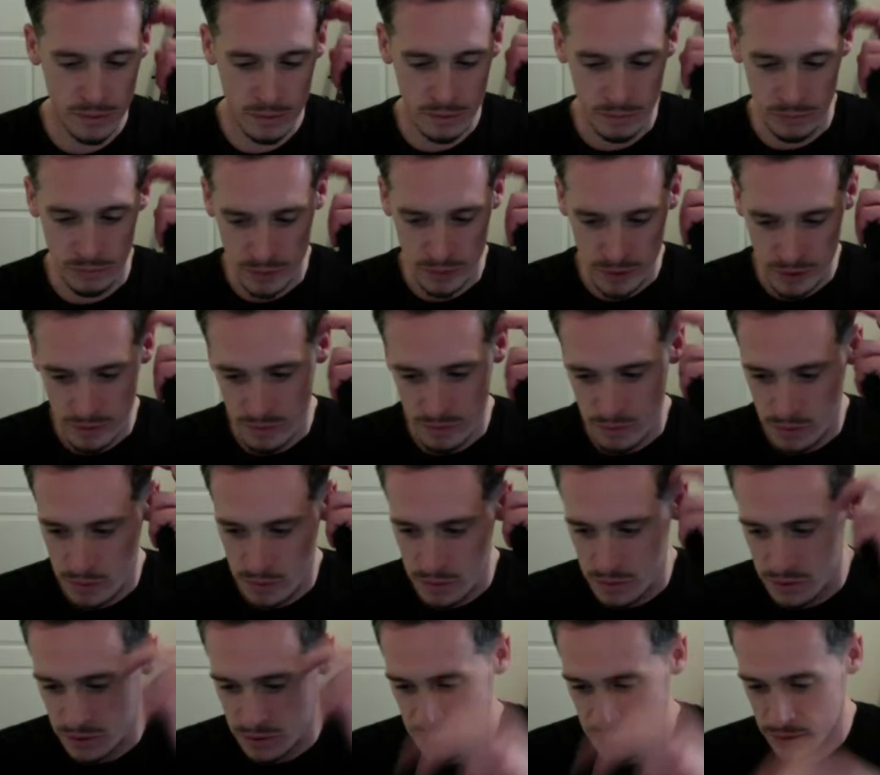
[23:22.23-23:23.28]

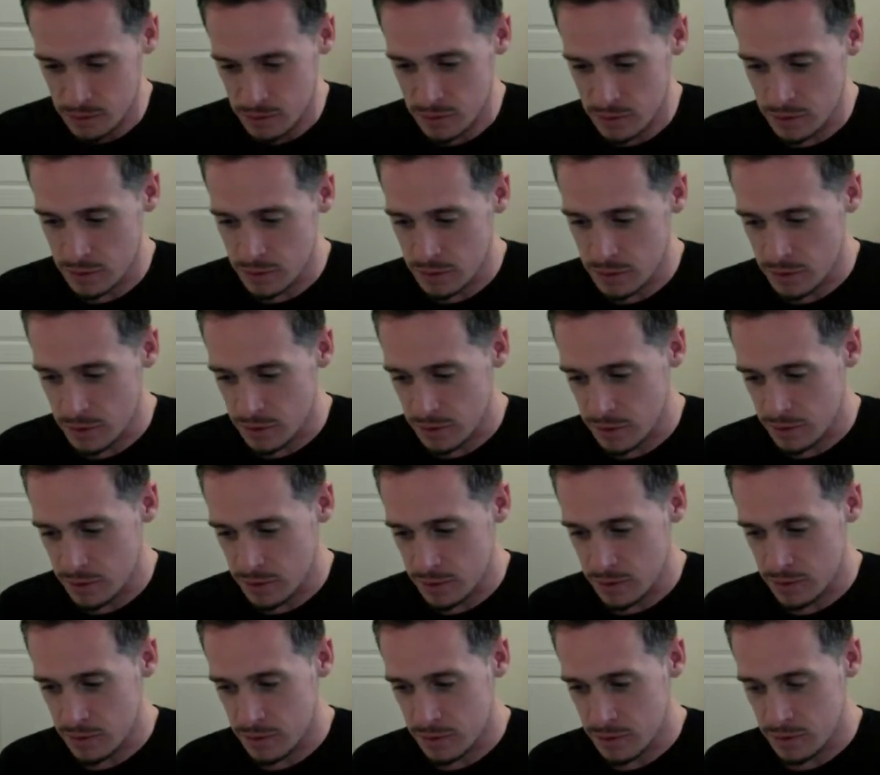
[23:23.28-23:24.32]
Flavors
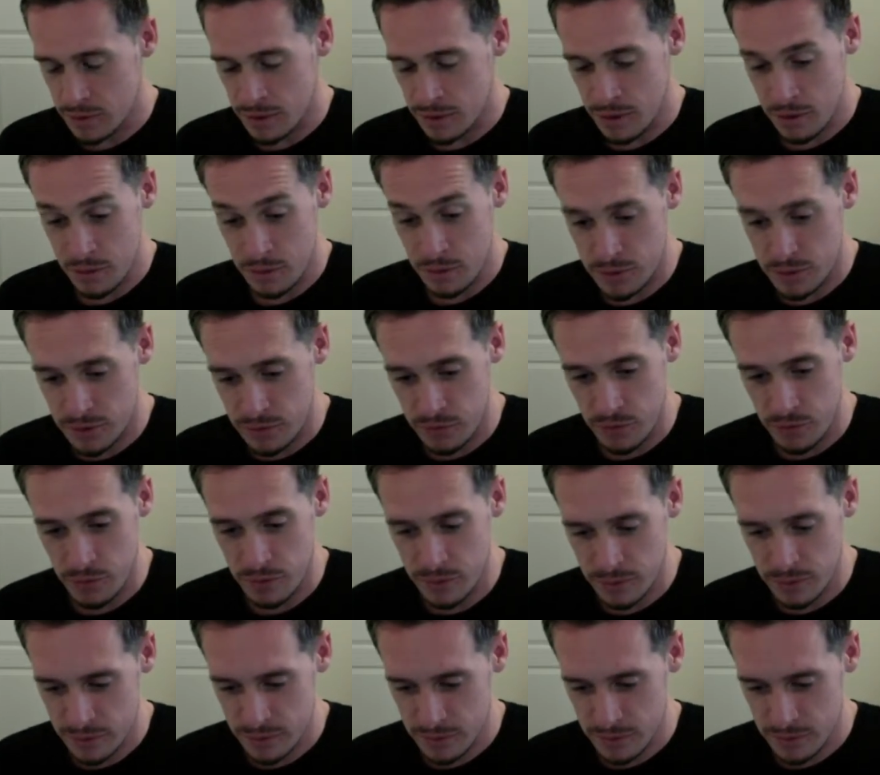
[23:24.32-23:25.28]
that are different,